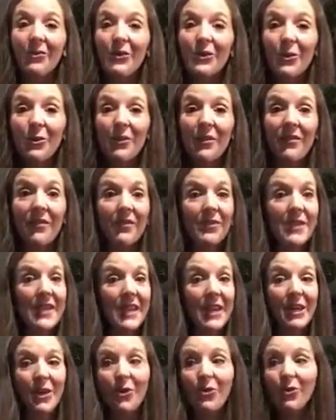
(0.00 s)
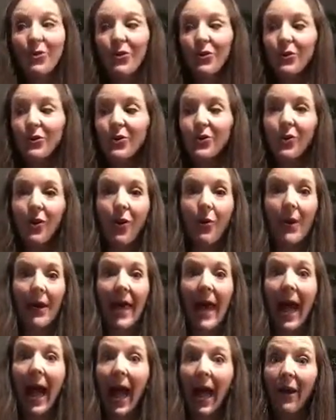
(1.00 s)
So if there's any cuticles
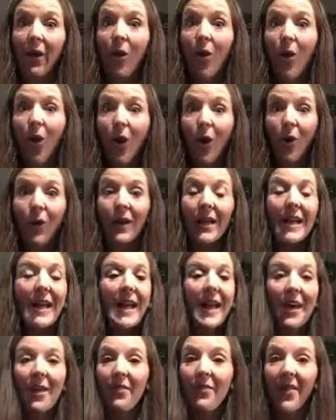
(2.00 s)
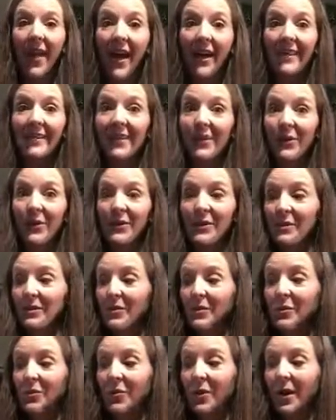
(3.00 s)
growing at all, that is going
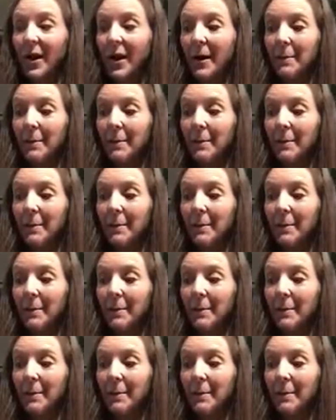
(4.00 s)
to